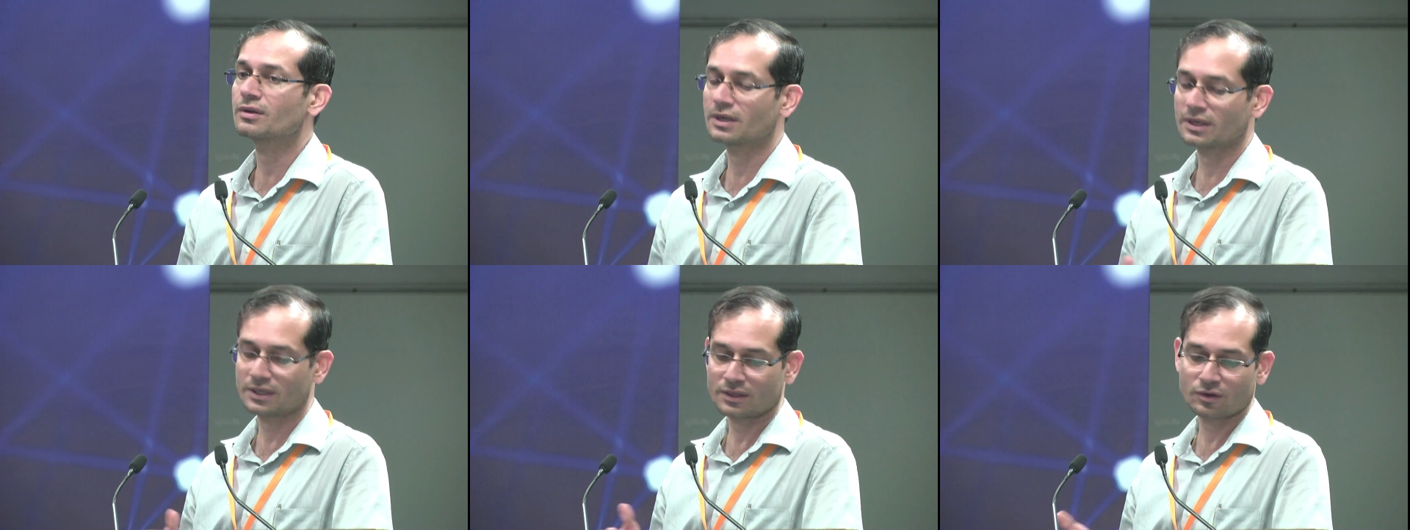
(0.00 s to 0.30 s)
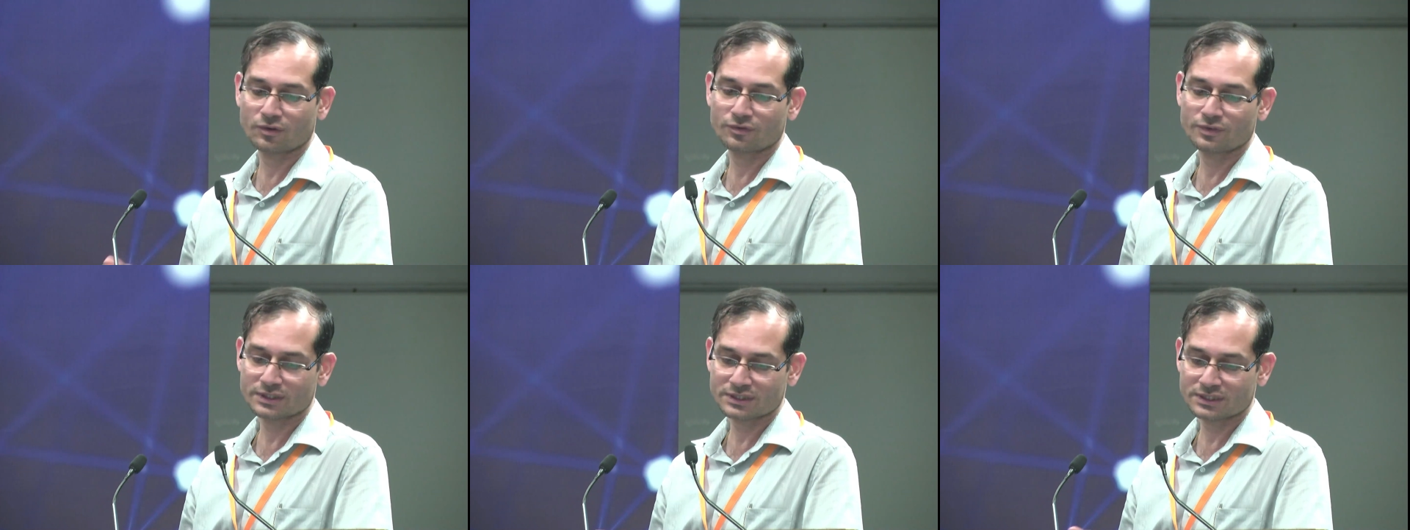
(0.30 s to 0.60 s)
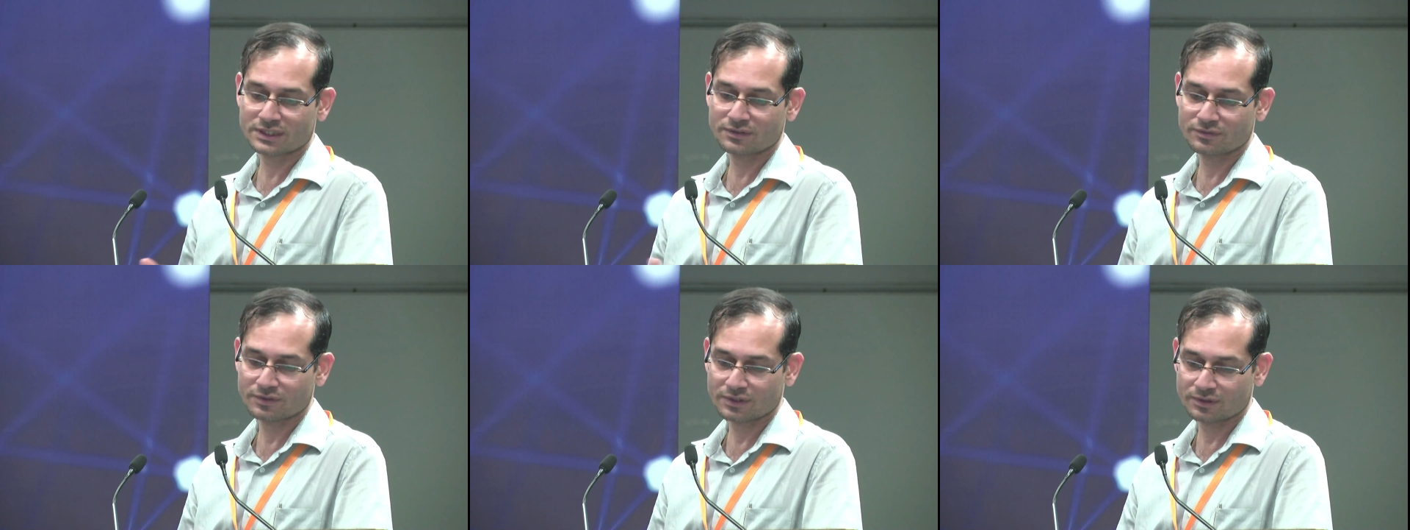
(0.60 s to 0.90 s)
And
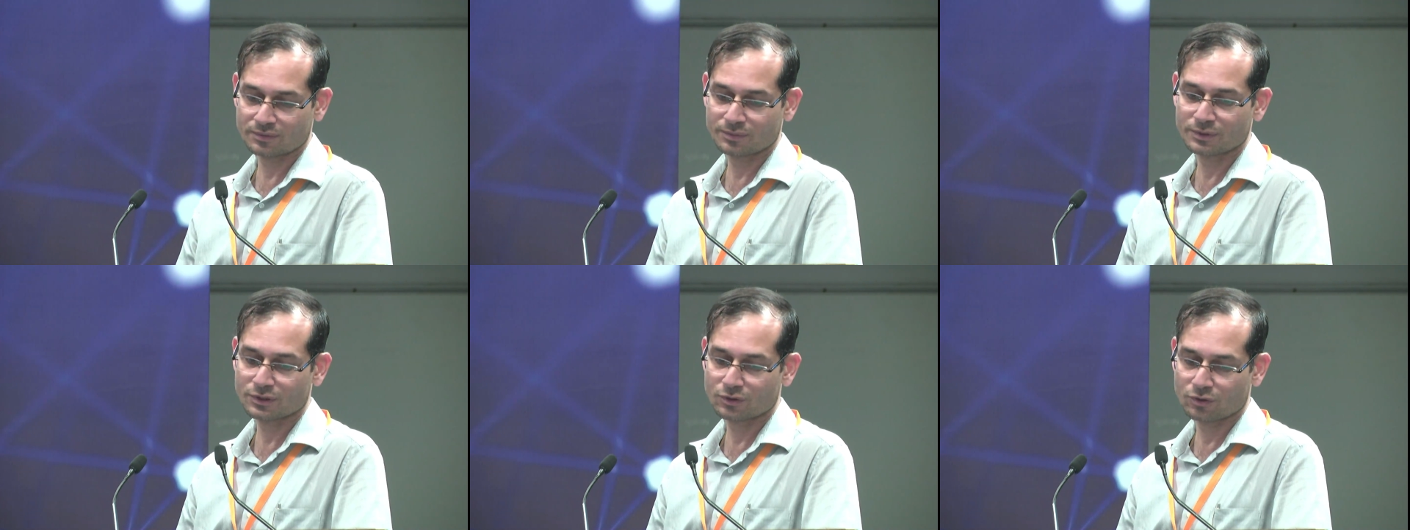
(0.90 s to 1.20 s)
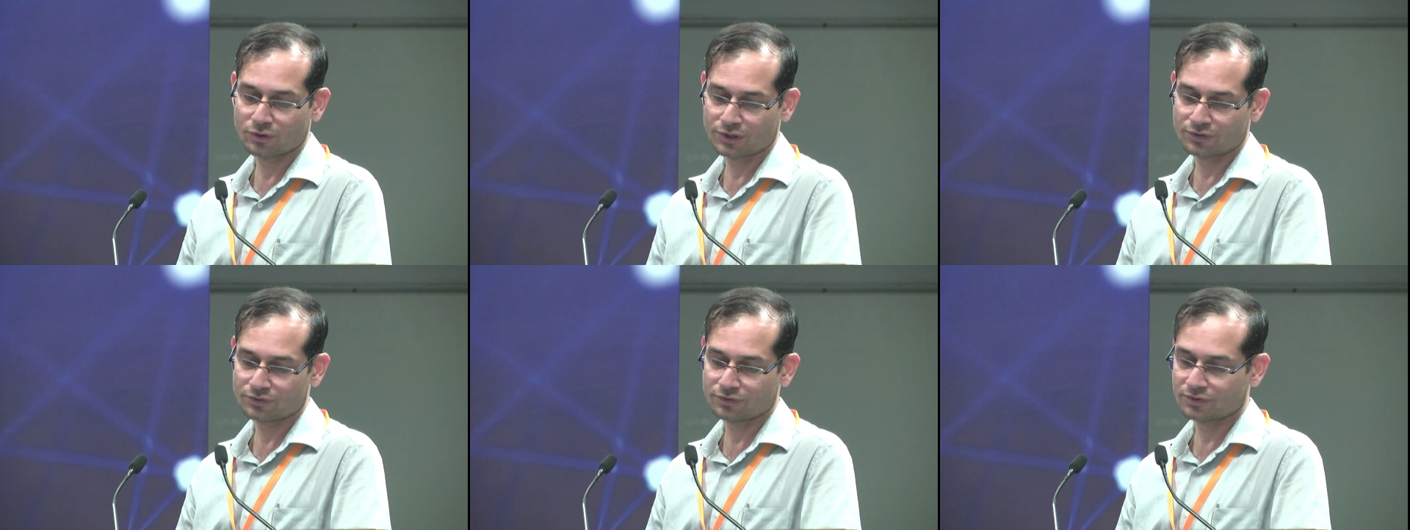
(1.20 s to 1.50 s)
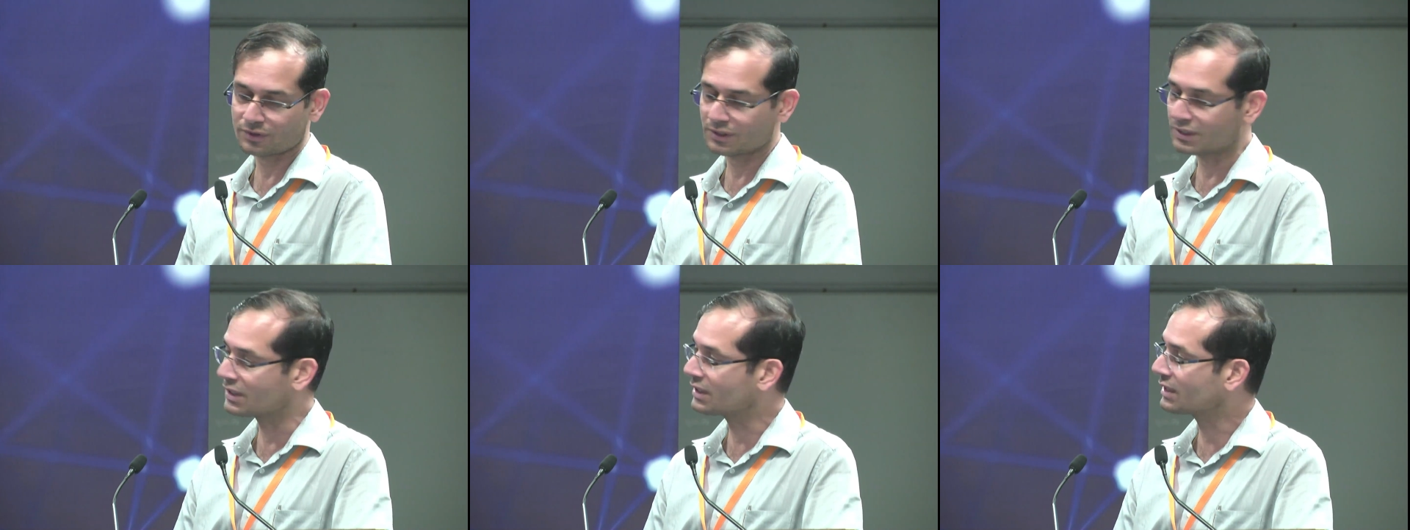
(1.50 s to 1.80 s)
obviously we will be going
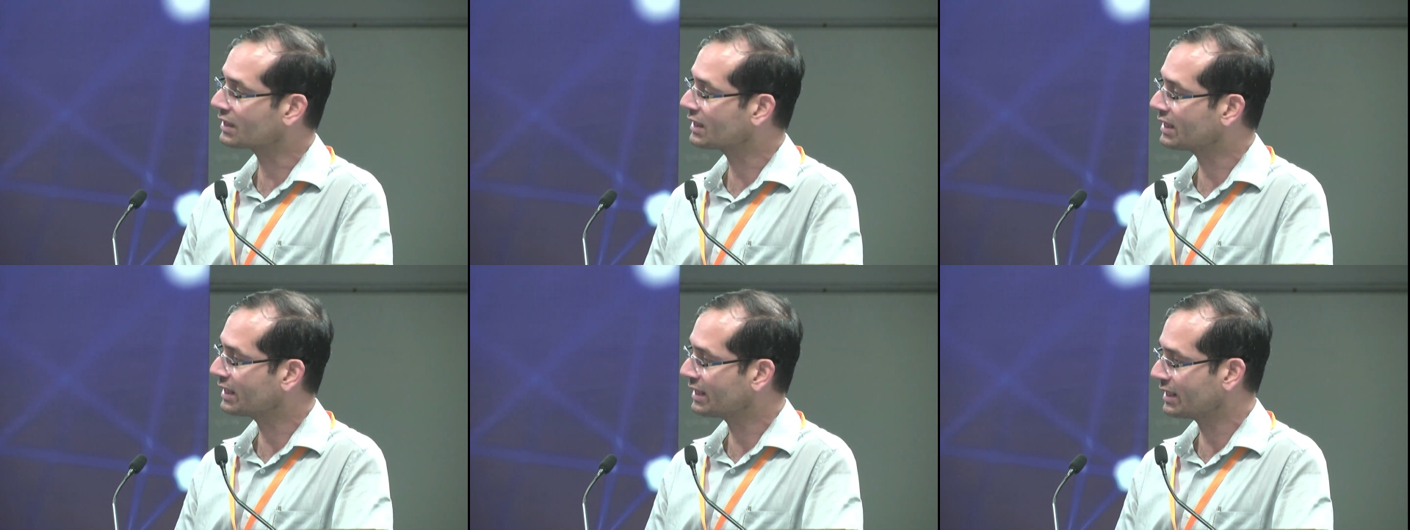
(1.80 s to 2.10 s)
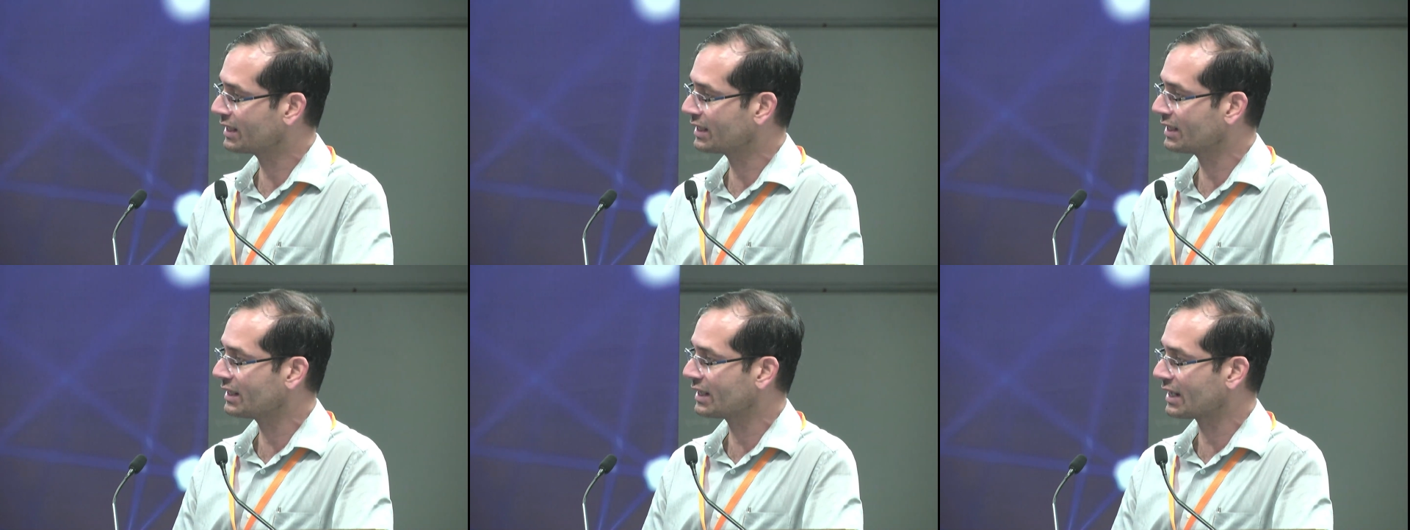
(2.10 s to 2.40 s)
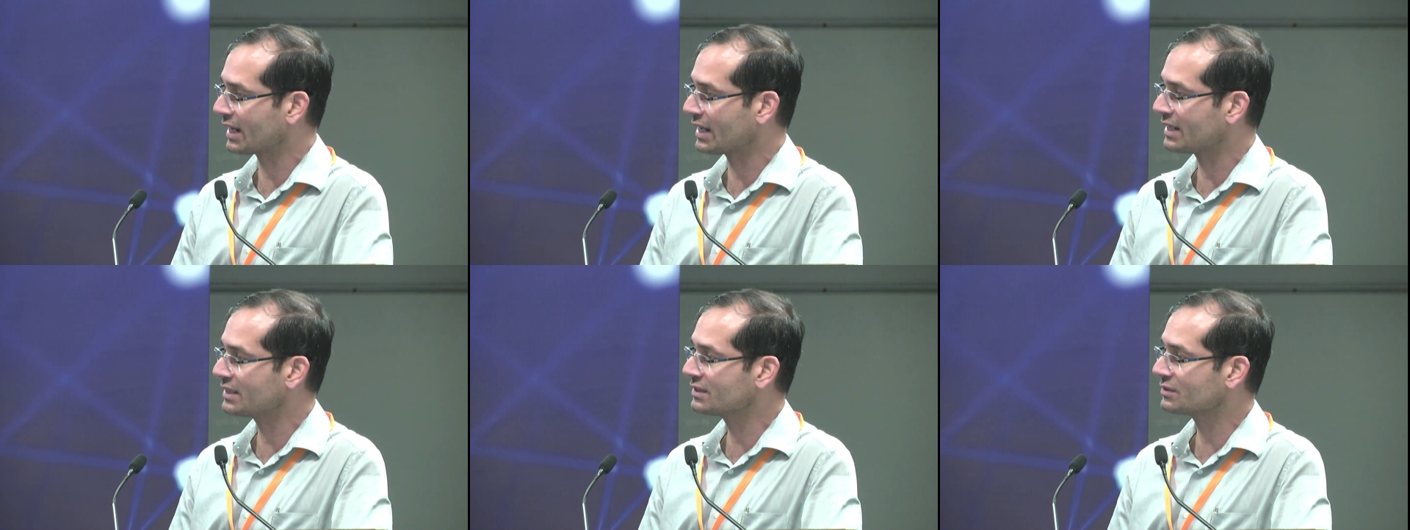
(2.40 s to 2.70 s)
for the clinical
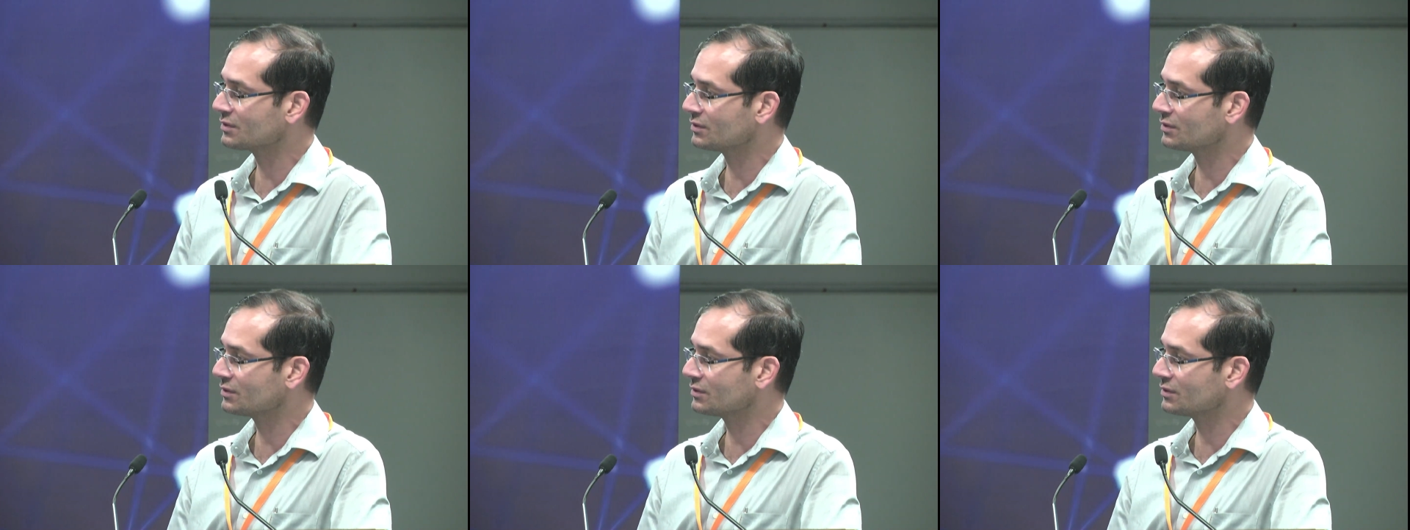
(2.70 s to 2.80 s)
trials,